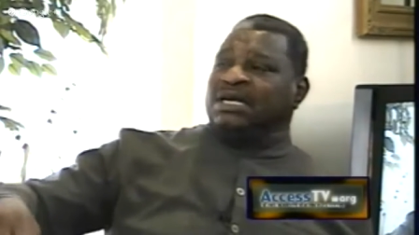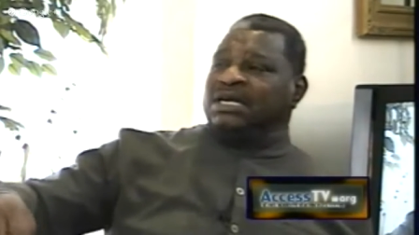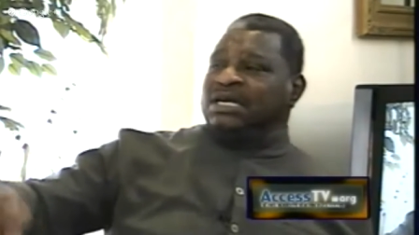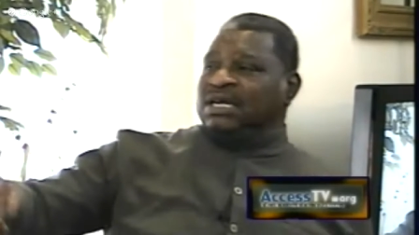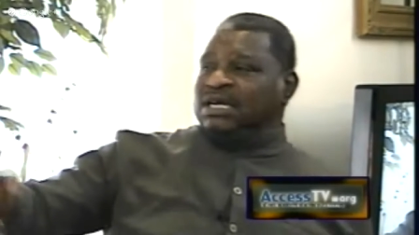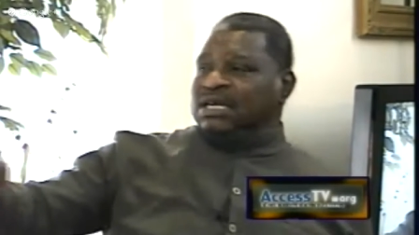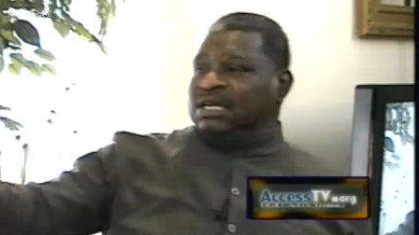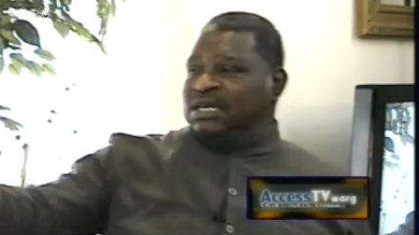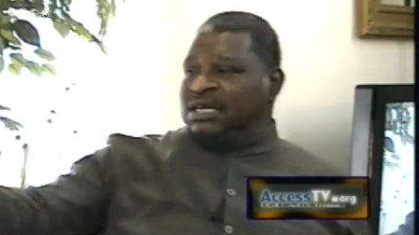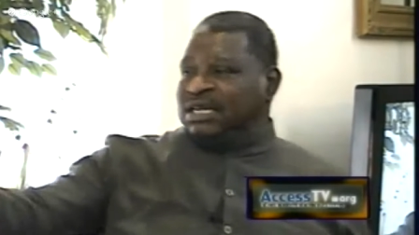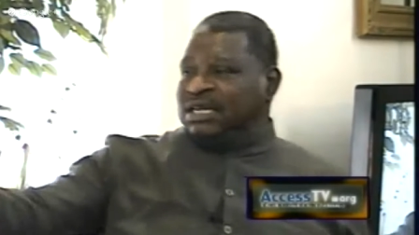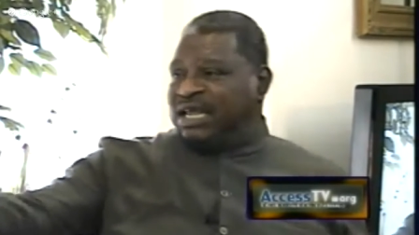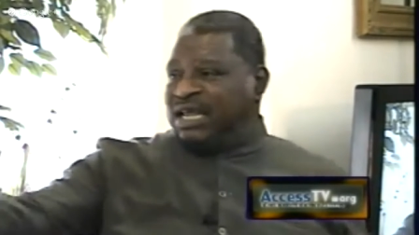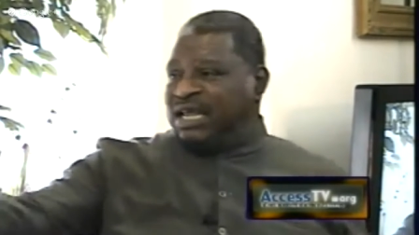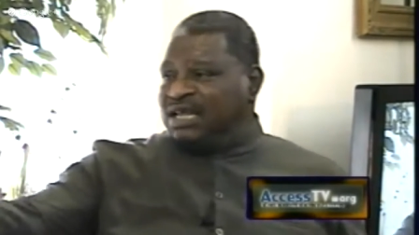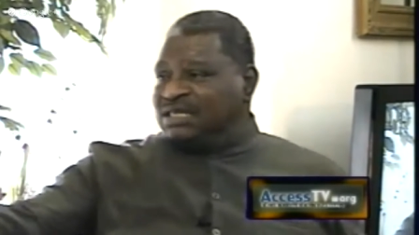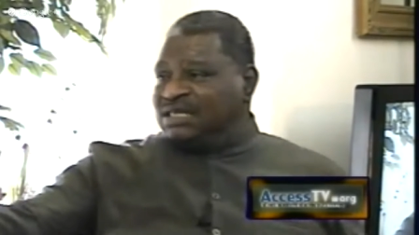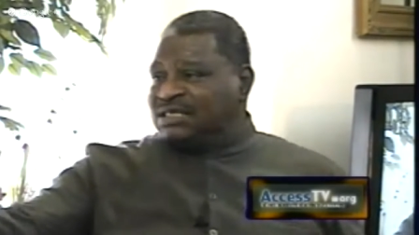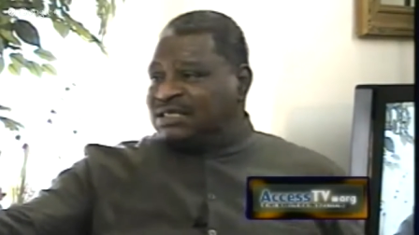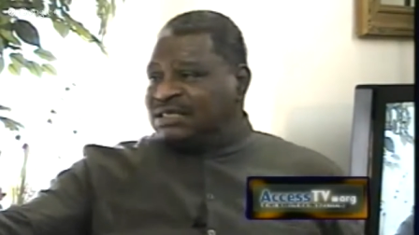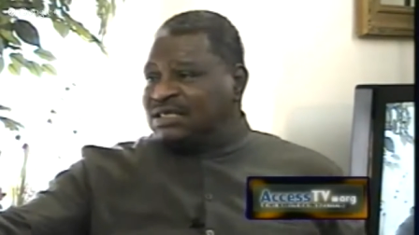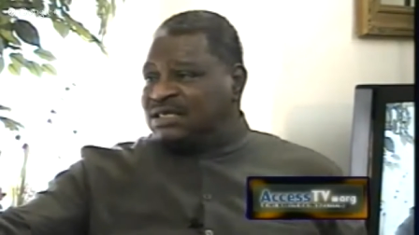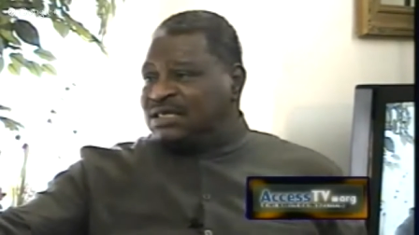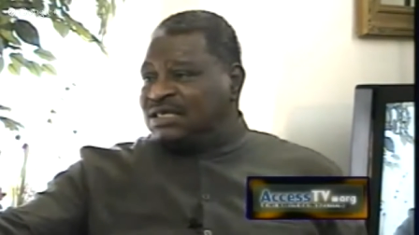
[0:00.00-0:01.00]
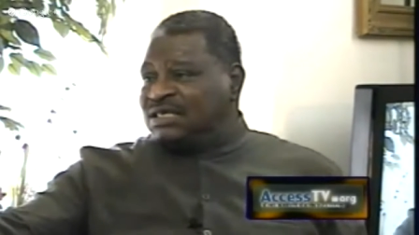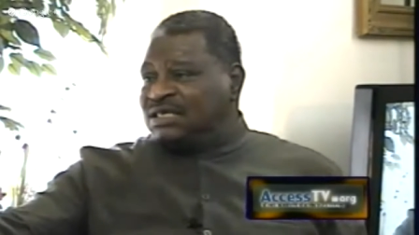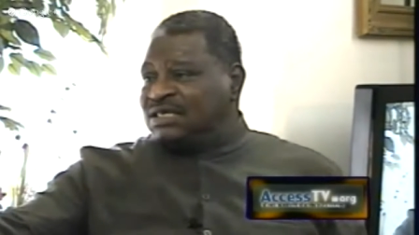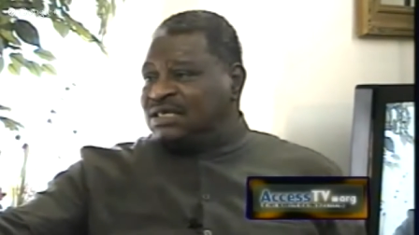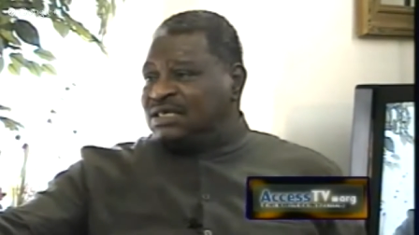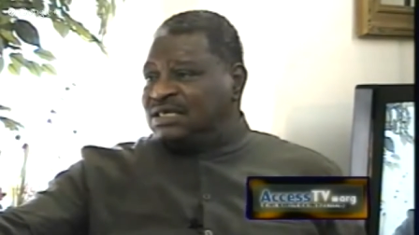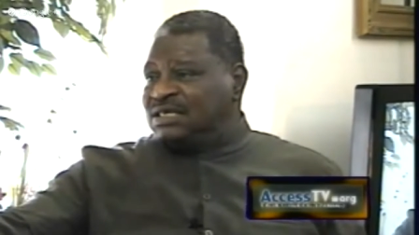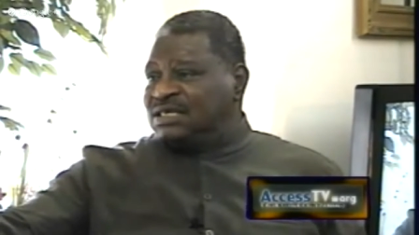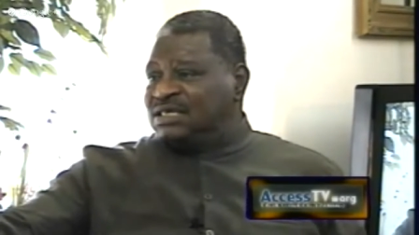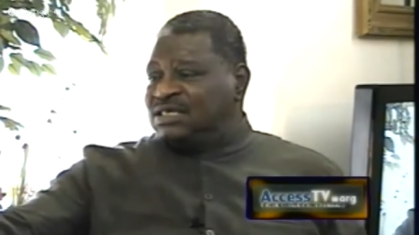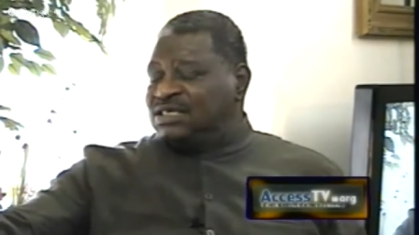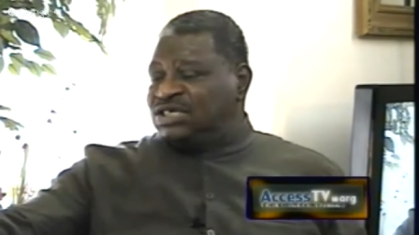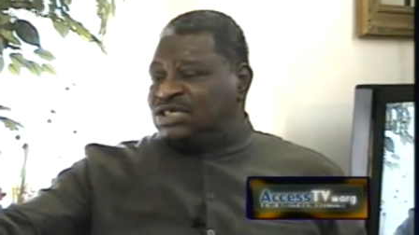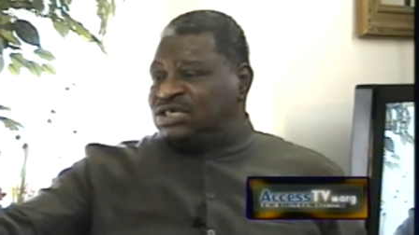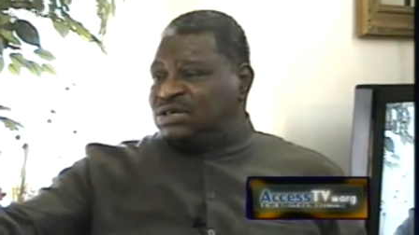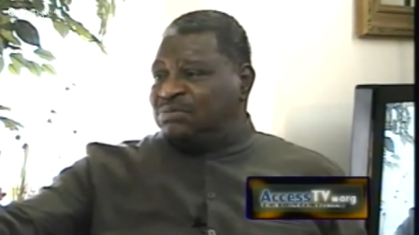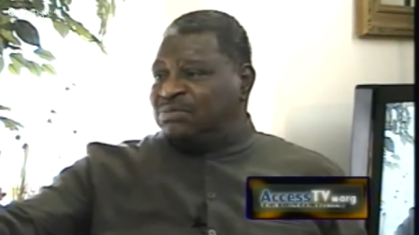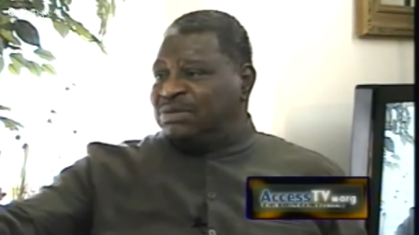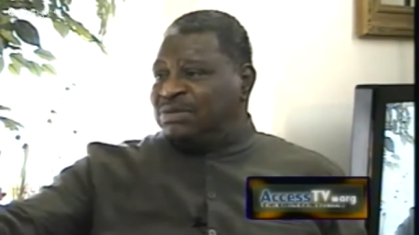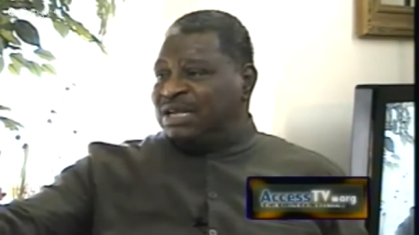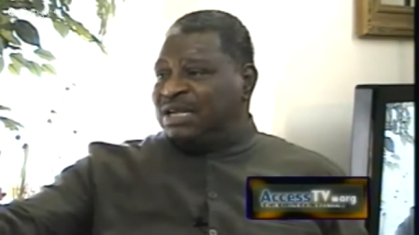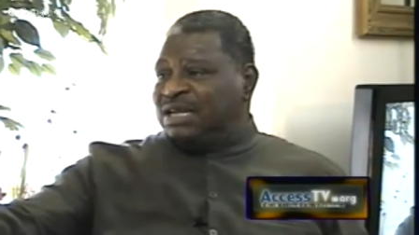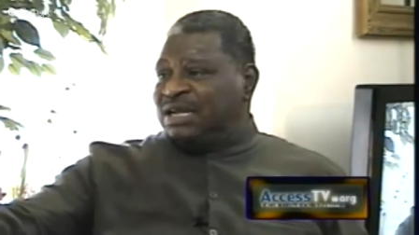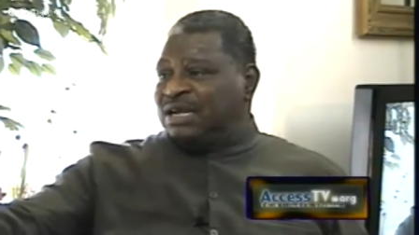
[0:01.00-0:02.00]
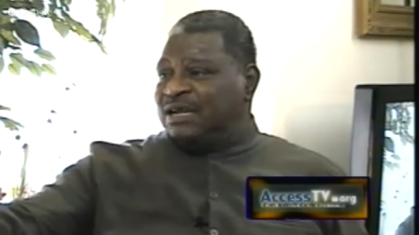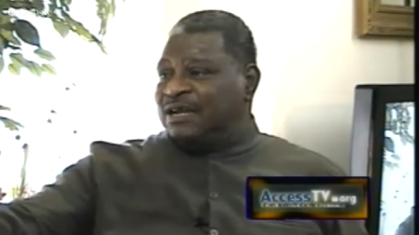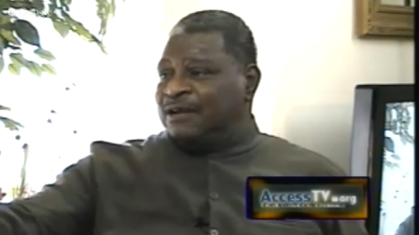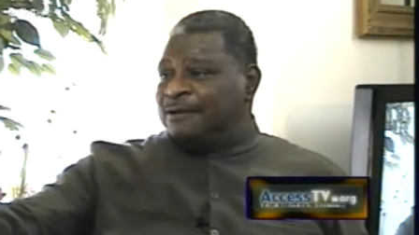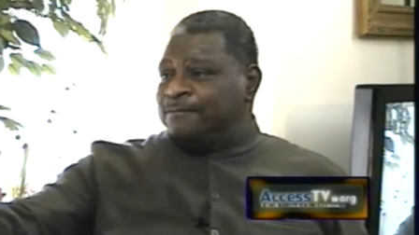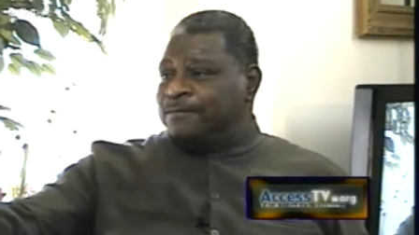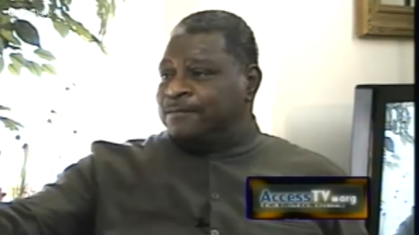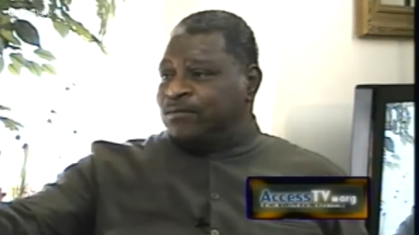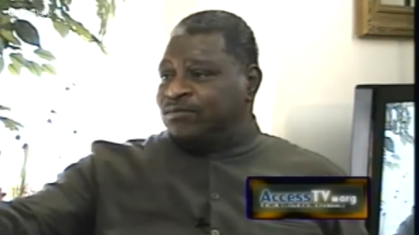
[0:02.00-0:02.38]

in Kingston, Jamaica, right.